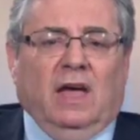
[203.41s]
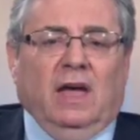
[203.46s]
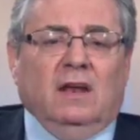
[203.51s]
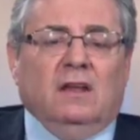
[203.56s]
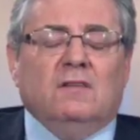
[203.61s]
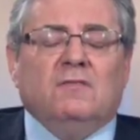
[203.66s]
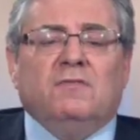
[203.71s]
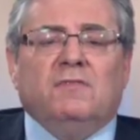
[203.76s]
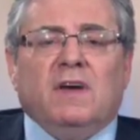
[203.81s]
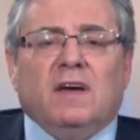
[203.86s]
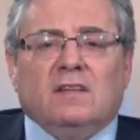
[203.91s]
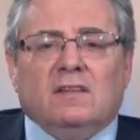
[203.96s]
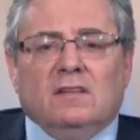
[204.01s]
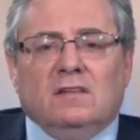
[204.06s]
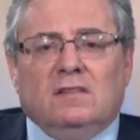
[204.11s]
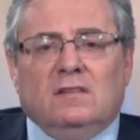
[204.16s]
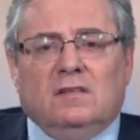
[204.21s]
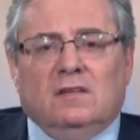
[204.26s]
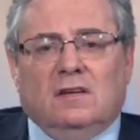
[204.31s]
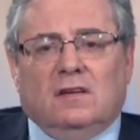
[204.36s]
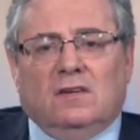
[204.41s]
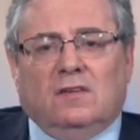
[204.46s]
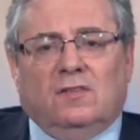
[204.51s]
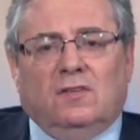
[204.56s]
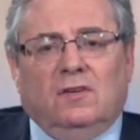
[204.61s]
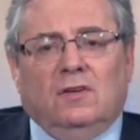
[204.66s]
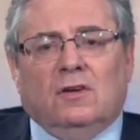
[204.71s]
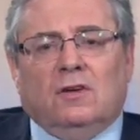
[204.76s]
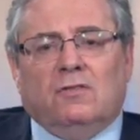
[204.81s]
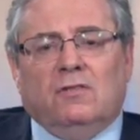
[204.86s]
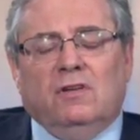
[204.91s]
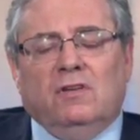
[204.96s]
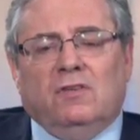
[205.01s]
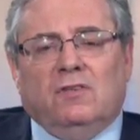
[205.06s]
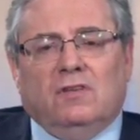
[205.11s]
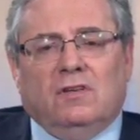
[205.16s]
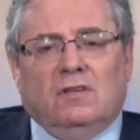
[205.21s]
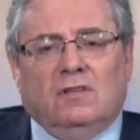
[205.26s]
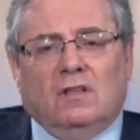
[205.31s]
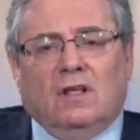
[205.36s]
and infected ticks,
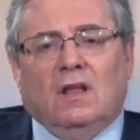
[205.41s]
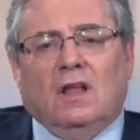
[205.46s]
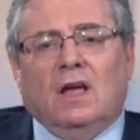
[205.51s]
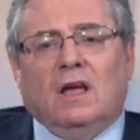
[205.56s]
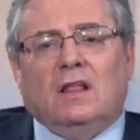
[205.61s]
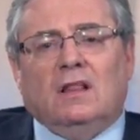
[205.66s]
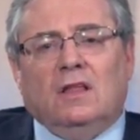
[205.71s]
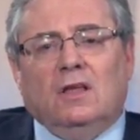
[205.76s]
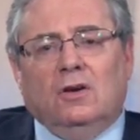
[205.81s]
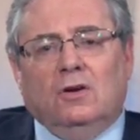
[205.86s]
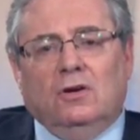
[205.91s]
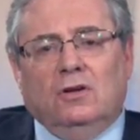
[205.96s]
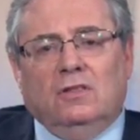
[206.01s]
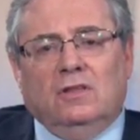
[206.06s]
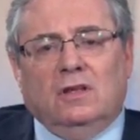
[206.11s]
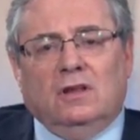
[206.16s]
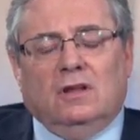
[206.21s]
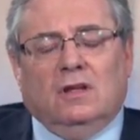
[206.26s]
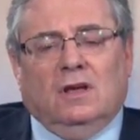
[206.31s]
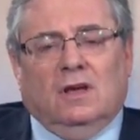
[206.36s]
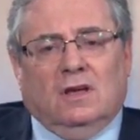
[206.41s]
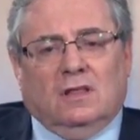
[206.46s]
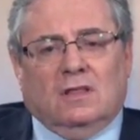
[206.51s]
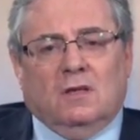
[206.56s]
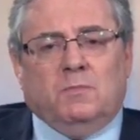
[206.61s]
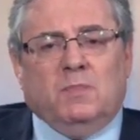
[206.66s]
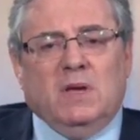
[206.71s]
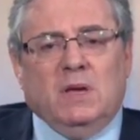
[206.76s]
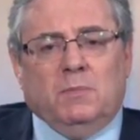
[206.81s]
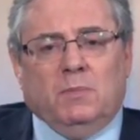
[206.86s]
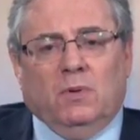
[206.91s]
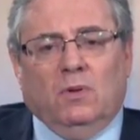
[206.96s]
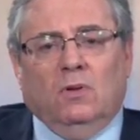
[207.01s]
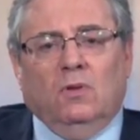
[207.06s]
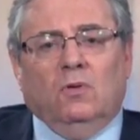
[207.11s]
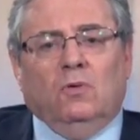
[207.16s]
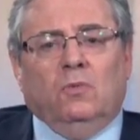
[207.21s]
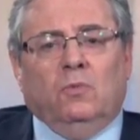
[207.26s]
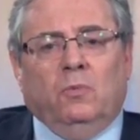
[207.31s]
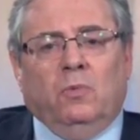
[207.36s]
increasing the likelihood that the
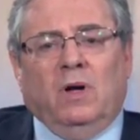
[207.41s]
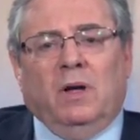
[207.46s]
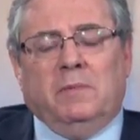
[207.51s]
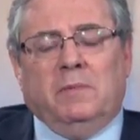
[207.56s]
people